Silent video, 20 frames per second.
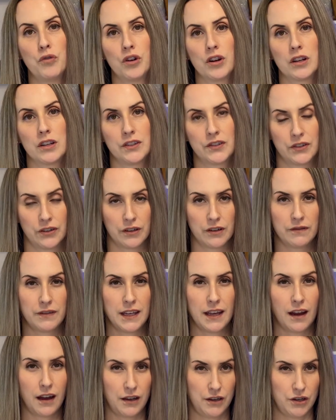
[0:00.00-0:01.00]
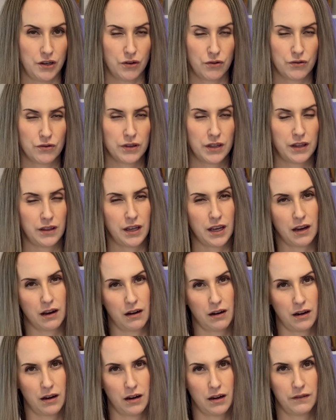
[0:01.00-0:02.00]
concerned of the unknown than they
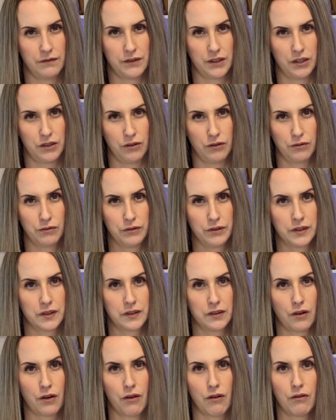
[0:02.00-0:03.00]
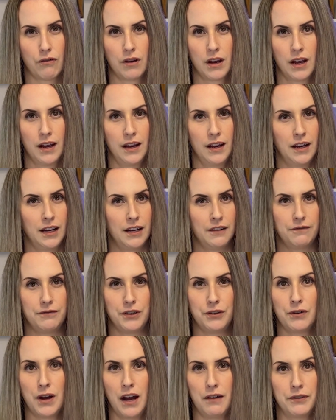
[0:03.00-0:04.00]
are of the known. So if
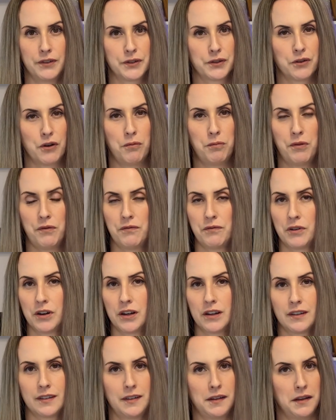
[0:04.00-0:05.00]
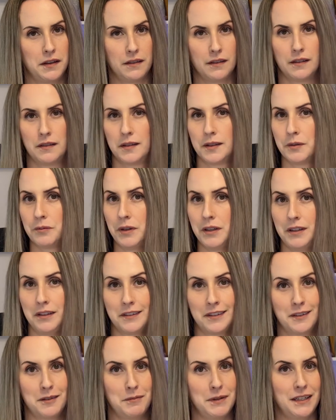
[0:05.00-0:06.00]
you have a scope of work saying this is what
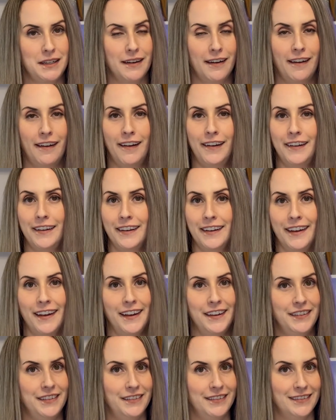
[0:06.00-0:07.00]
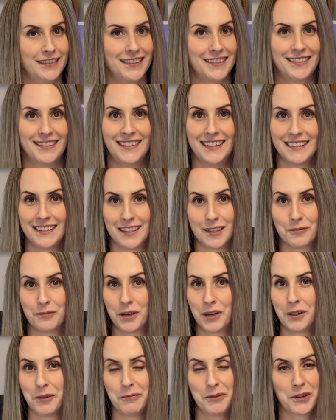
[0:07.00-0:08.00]
needs to be done and this is
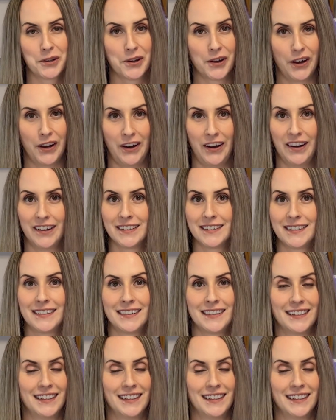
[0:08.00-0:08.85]
what it will cost,